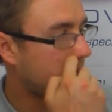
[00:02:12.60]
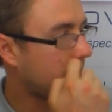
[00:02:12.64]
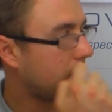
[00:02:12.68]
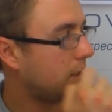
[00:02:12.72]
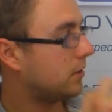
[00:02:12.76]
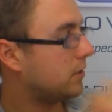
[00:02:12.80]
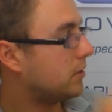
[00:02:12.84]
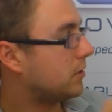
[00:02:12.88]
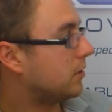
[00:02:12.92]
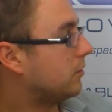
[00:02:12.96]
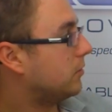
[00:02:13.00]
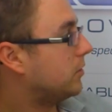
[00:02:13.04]

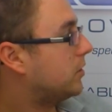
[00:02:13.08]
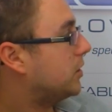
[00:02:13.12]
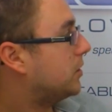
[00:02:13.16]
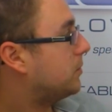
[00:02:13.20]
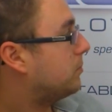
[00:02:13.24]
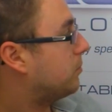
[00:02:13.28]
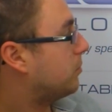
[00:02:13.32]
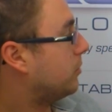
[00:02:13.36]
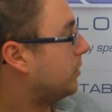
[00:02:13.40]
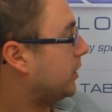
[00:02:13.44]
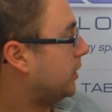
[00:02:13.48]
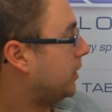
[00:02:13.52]
So
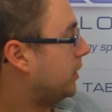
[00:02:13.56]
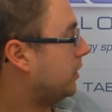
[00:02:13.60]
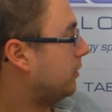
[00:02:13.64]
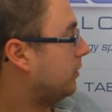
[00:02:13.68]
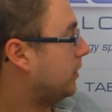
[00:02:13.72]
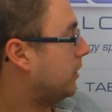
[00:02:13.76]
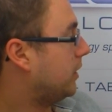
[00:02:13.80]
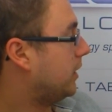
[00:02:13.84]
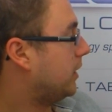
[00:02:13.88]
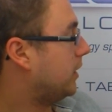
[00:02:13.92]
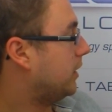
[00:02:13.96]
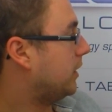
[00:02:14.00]
just bring
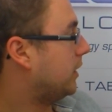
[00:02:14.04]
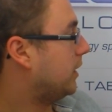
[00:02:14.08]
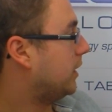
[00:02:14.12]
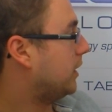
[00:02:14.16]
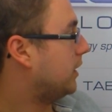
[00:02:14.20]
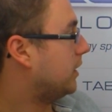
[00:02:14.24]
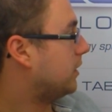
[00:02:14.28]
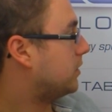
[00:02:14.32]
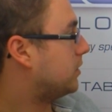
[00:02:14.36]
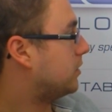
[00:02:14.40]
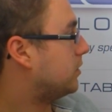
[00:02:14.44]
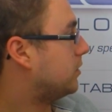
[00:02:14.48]
you in
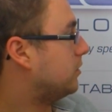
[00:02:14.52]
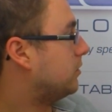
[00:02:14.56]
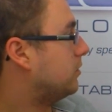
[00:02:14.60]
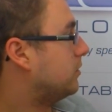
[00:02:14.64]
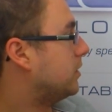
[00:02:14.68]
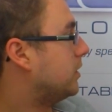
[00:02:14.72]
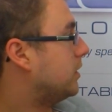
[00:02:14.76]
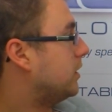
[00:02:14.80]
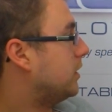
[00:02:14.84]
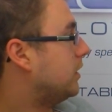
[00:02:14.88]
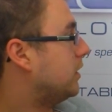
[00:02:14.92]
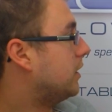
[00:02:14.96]
here to
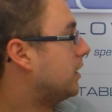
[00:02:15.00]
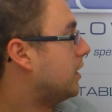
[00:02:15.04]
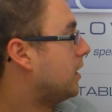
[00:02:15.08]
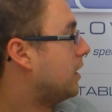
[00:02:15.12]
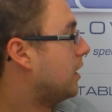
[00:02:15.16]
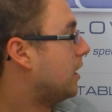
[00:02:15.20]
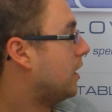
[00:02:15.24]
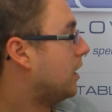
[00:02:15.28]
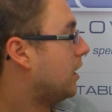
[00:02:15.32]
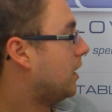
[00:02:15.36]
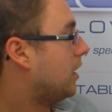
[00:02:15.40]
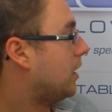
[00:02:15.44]
the
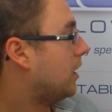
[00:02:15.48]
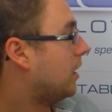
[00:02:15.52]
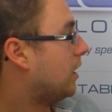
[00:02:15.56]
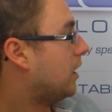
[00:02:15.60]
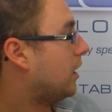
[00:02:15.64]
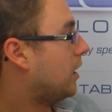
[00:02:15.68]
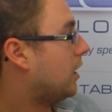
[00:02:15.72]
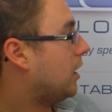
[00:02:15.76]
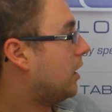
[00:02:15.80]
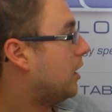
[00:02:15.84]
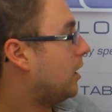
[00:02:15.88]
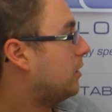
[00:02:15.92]

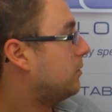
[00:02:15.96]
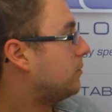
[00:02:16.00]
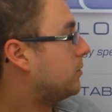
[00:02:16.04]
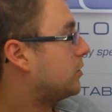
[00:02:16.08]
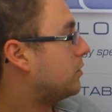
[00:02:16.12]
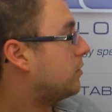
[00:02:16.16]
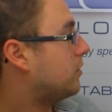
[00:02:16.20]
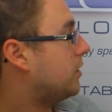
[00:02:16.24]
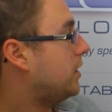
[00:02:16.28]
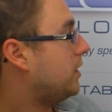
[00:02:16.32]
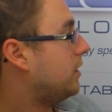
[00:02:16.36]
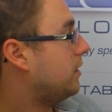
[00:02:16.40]
home
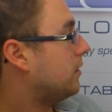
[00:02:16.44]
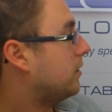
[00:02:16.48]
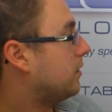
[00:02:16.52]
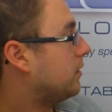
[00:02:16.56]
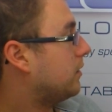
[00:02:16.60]
screen.